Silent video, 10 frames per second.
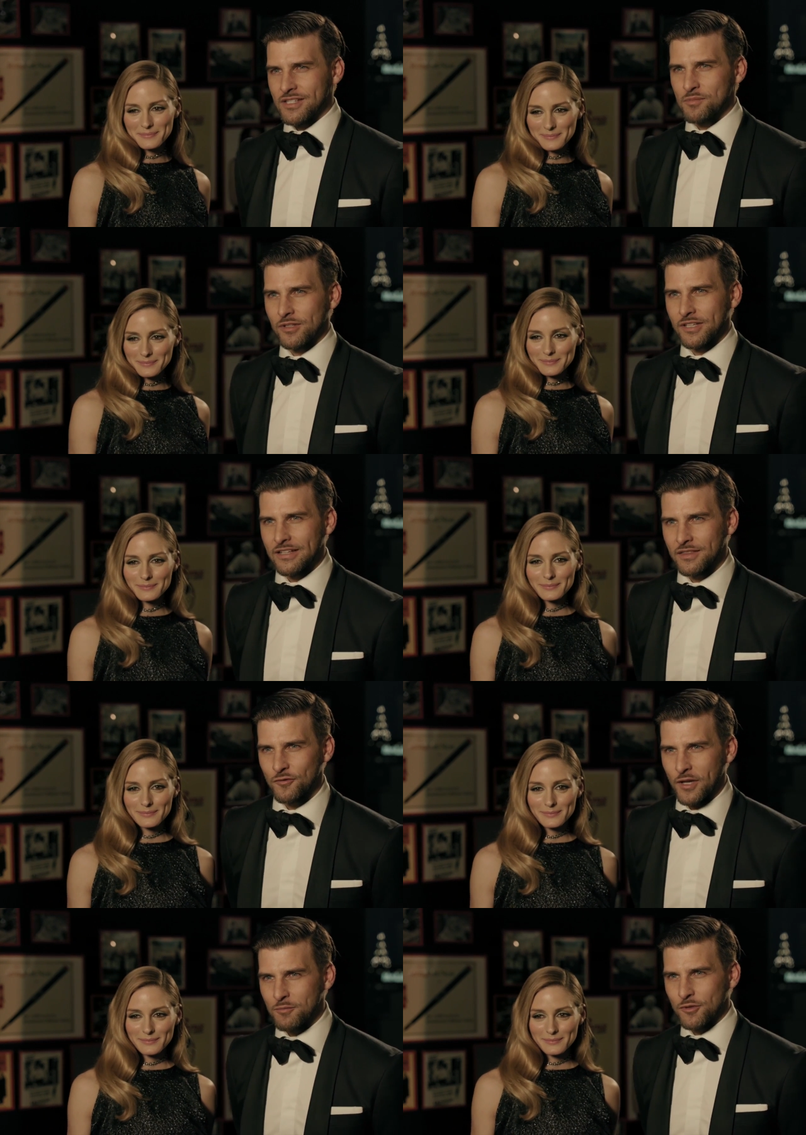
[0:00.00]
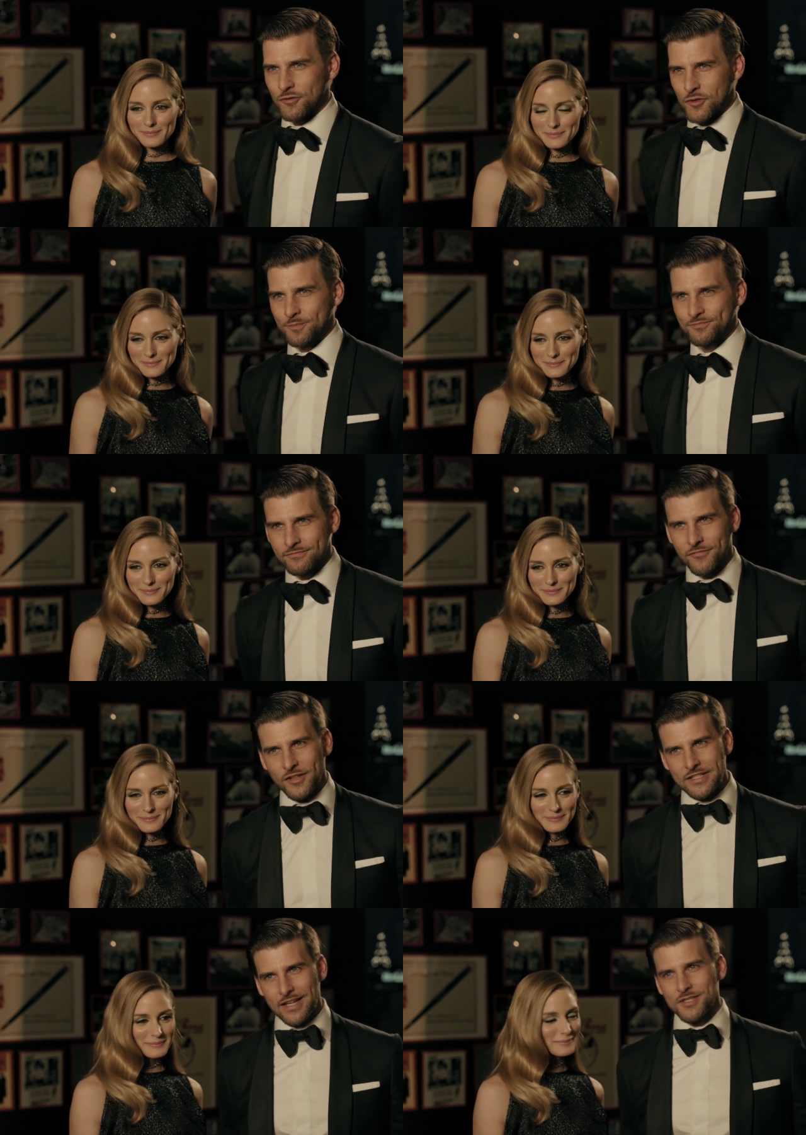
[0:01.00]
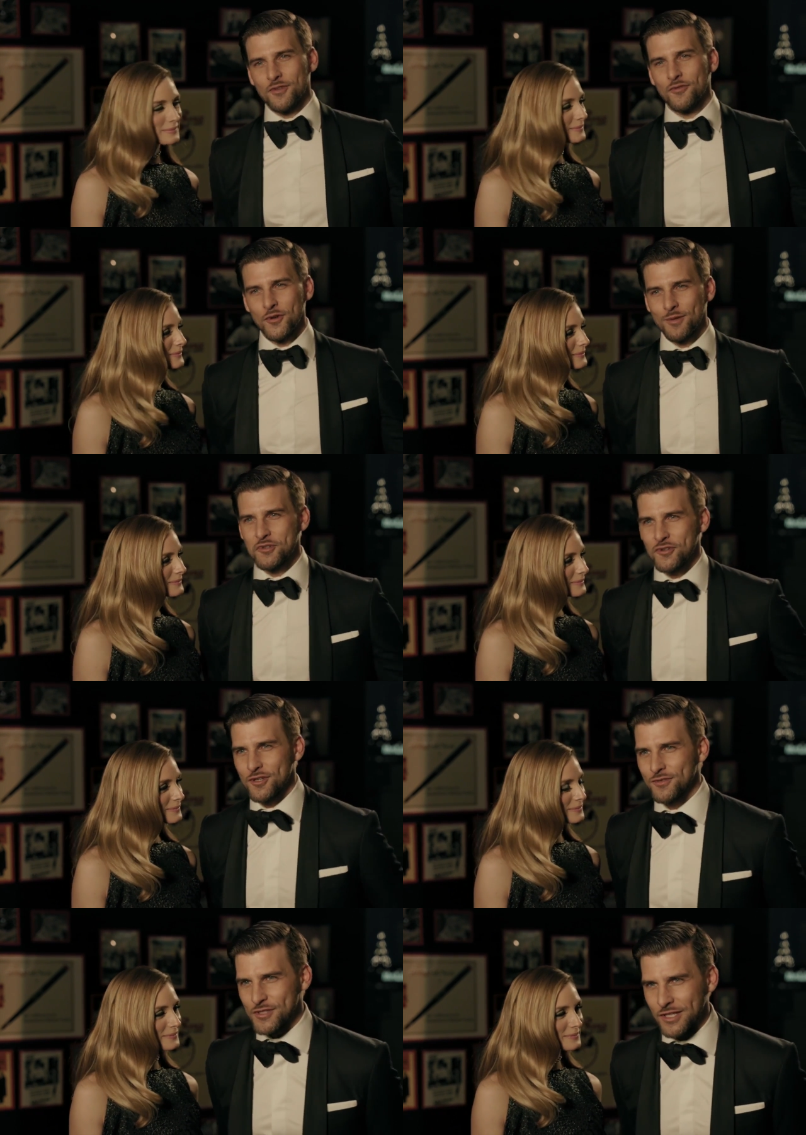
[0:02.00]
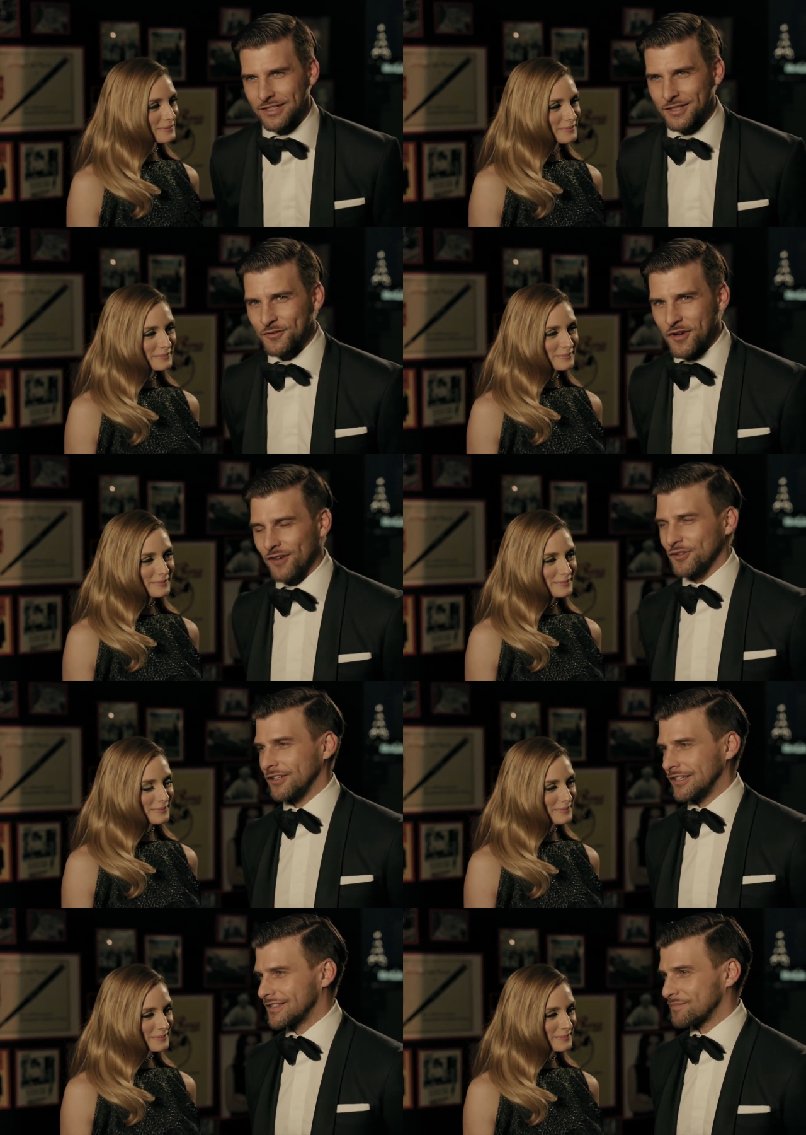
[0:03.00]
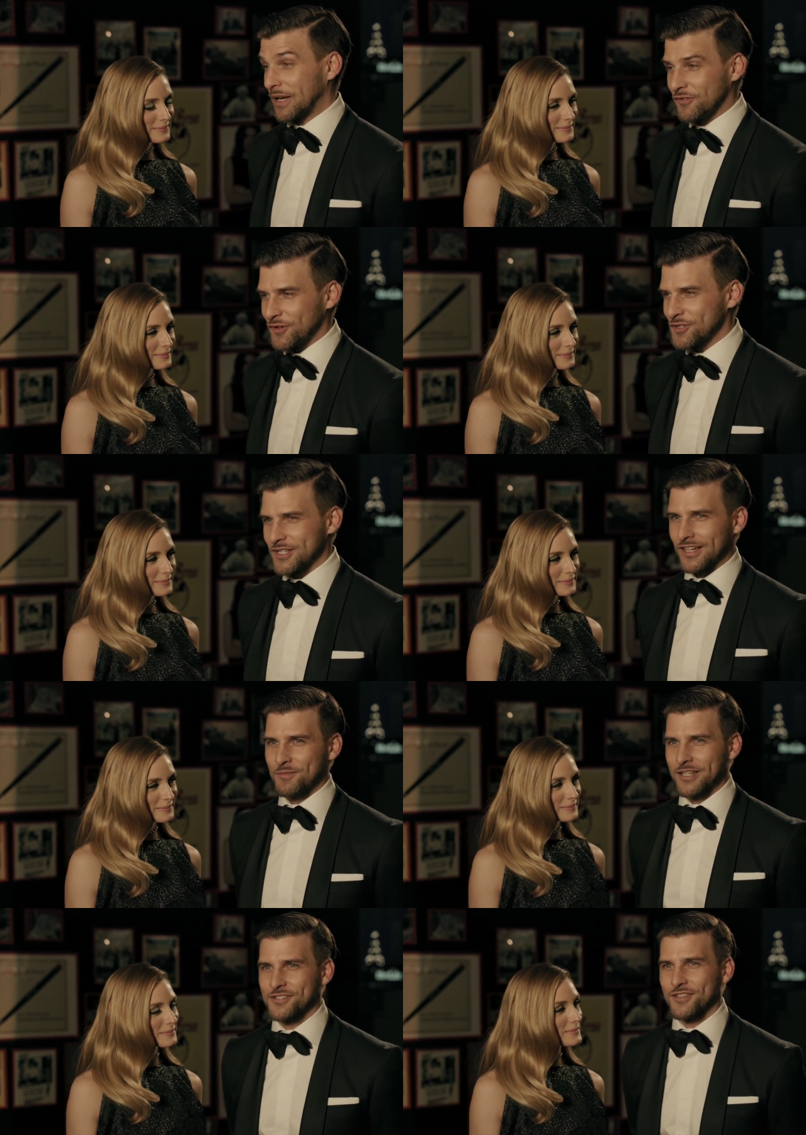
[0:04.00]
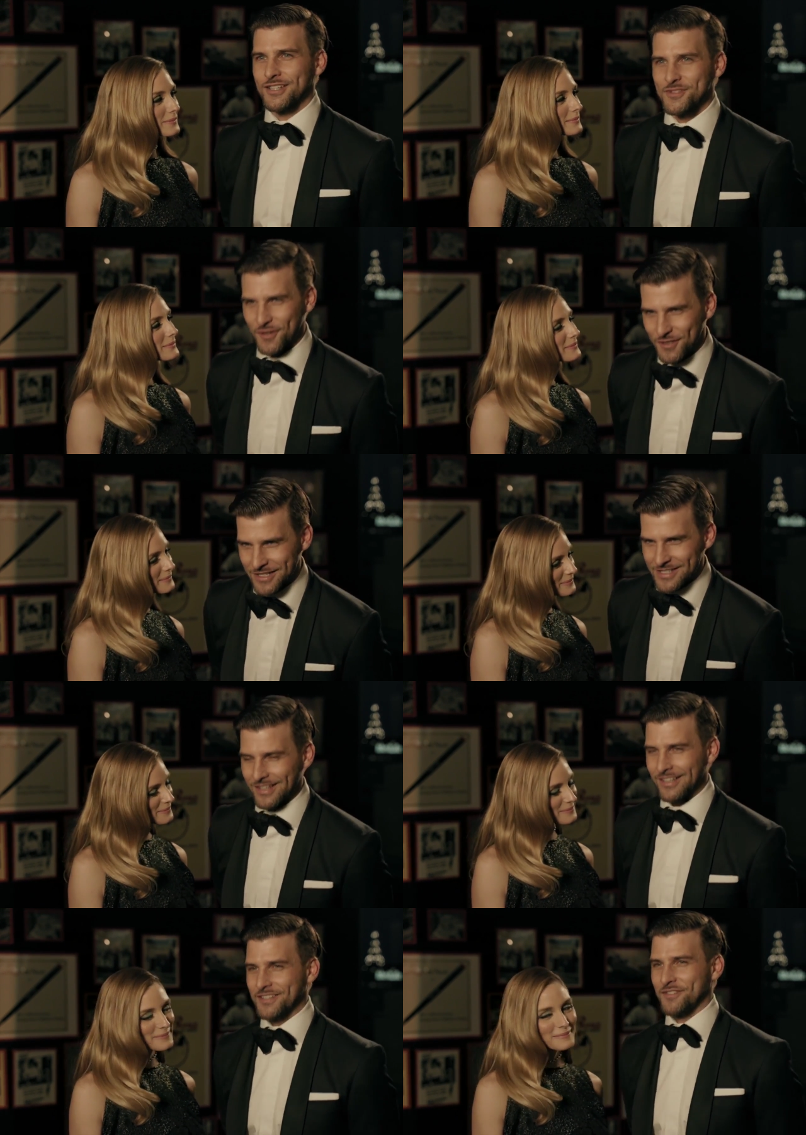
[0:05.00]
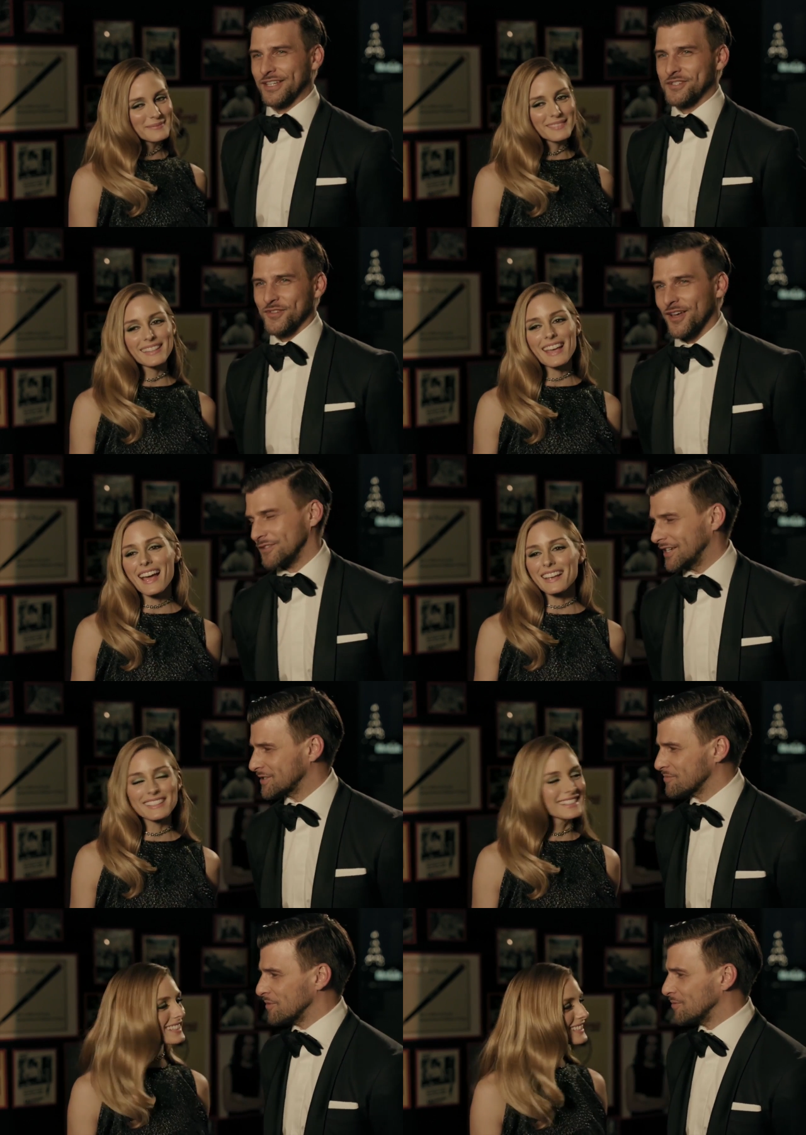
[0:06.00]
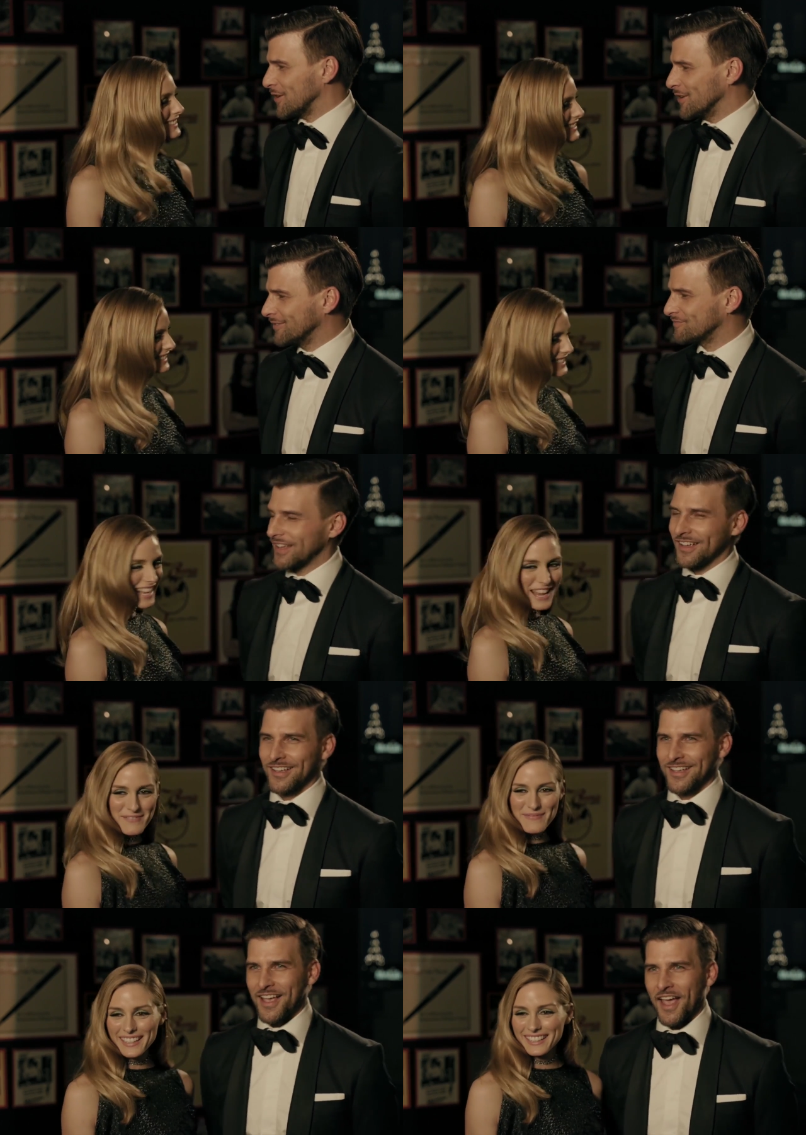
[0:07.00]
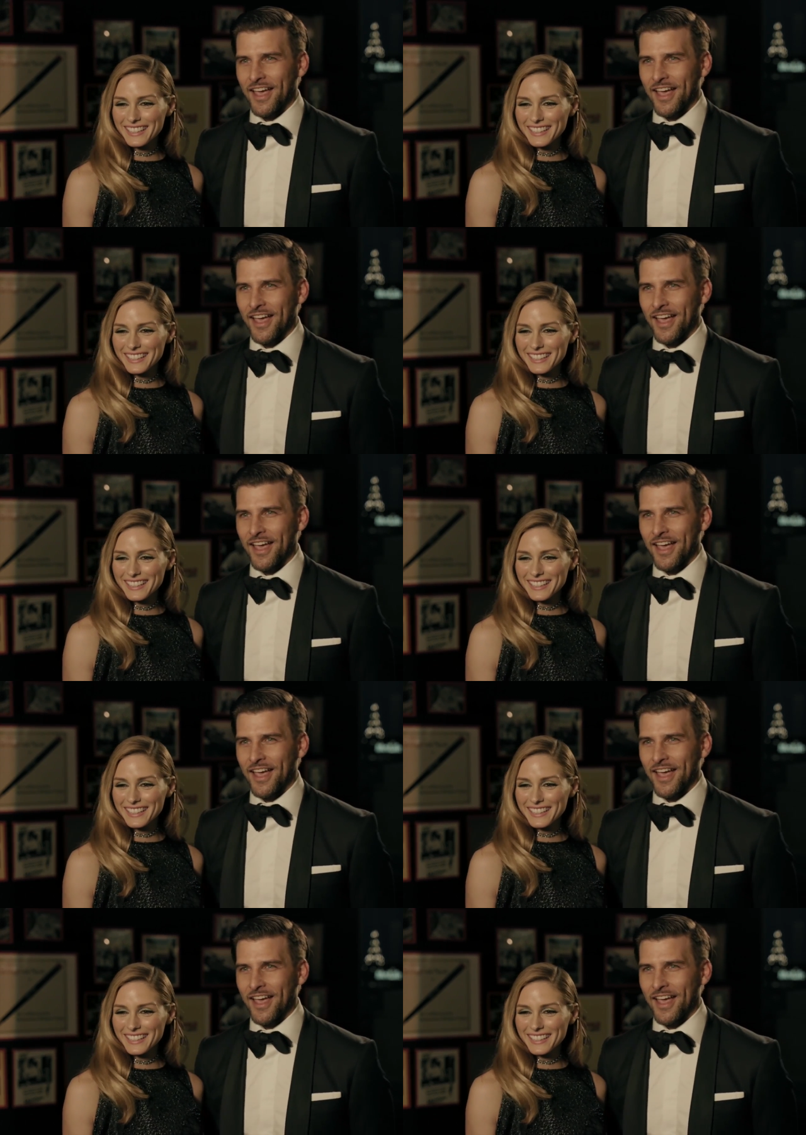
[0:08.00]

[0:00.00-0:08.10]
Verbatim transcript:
Speaker 1: Sea building at the Rainbow Room. Fantastic view. I'm sure you've seen it or covered it. It's my first time here, so that's very exciting. Thanks for having us, Montblanc. Same.